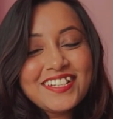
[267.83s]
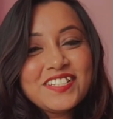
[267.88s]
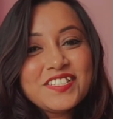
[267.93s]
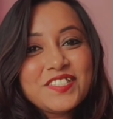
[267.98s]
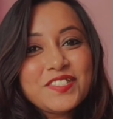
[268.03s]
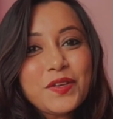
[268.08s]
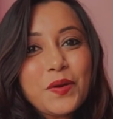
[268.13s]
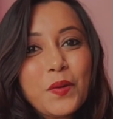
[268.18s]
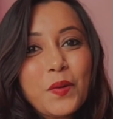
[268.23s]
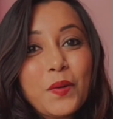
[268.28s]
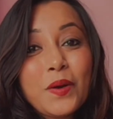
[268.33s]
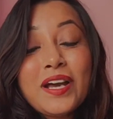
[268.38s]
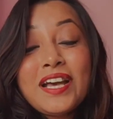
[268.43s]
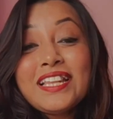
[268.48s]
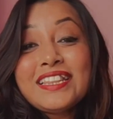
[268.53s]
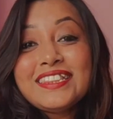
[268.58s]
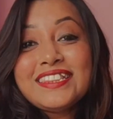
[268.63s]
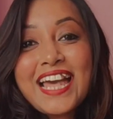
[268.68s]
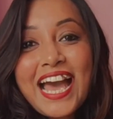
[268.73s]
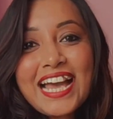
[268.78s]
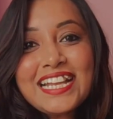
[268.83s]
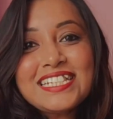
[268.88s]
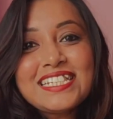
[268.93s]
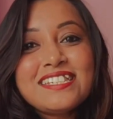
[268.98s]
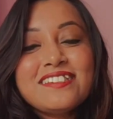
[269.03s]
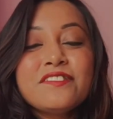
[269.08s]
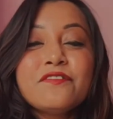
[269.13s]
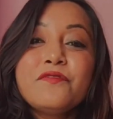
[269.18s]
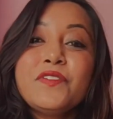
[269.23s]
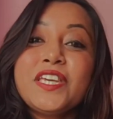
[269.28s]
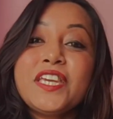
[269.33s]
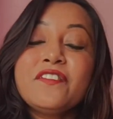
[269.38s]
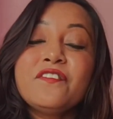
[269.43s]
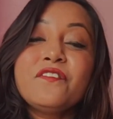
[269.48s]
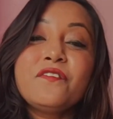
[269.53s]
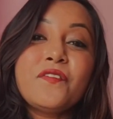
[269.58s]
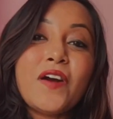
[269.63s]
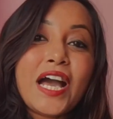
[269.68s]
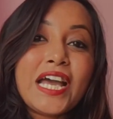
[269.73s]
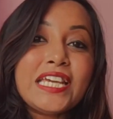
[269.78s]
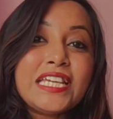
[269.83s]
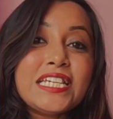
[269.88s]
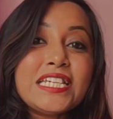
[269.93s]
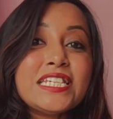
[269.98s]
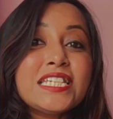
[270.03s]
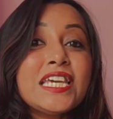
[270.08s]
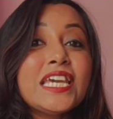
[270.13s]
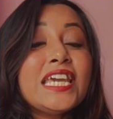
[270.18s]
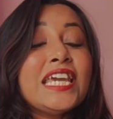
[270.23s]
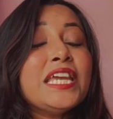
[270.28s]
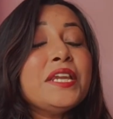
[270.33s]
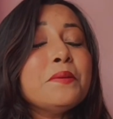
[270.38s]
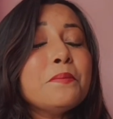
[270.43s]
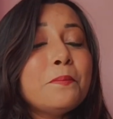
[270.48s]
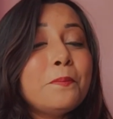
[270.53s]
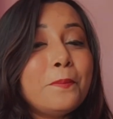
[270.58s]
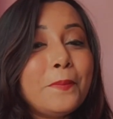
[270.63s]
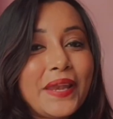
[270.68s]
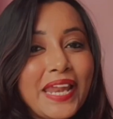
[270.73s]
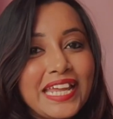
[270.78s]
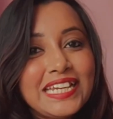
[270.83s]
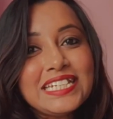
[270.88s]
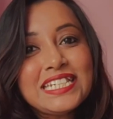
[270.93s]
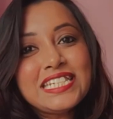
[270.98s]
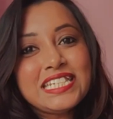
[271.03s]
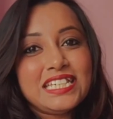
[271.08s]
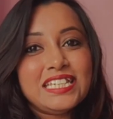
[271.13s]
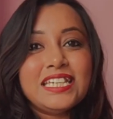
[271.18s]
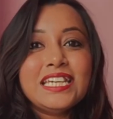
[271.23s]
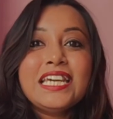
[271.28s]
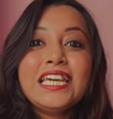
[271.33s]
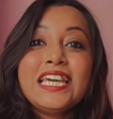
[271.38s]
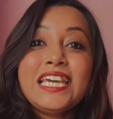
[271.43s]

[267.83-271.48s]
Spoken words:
So that we can find in plenty